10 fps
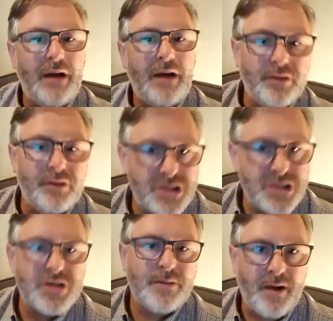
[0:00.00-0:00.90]
in the
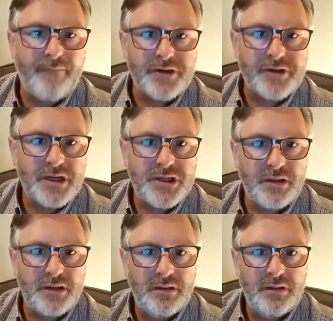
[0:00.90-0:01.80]
relationship conversation.
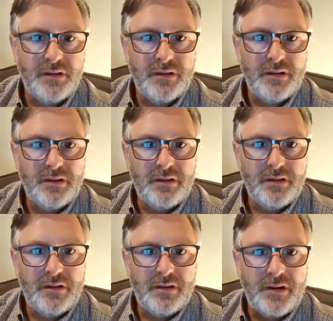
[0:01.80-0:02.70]

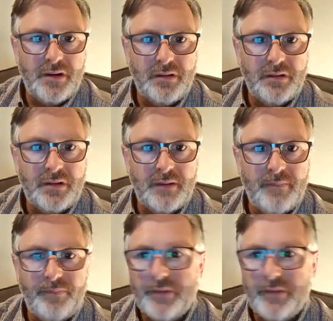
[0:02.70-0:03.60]
You know,
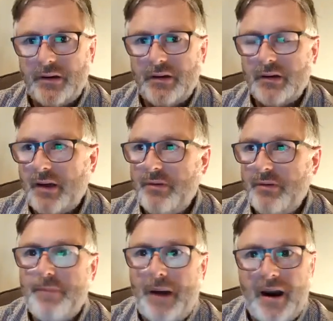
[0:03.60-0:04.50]
I'm, uh, can we
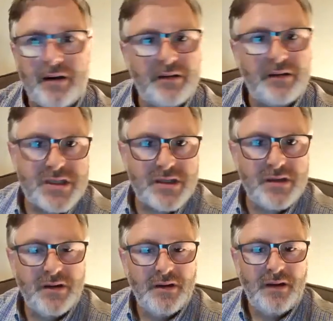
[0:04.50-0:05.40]
park this?
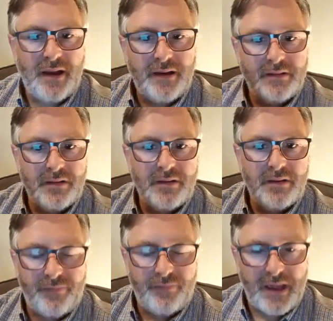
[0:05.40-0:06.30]
And
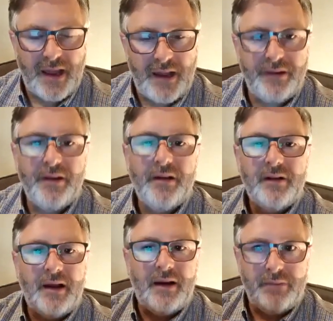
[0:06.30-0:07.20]
if we can,
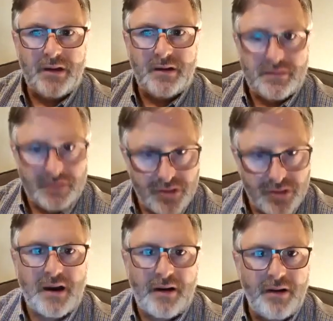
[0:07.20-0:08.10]
and we just
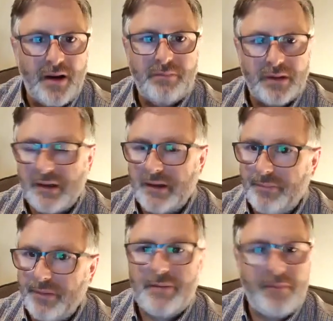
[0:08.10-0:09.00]
carry on with like
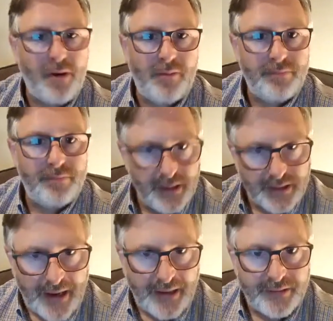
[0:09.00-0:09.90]
being a mom, being a
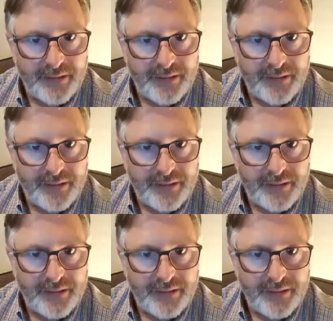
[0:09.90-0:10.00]
dad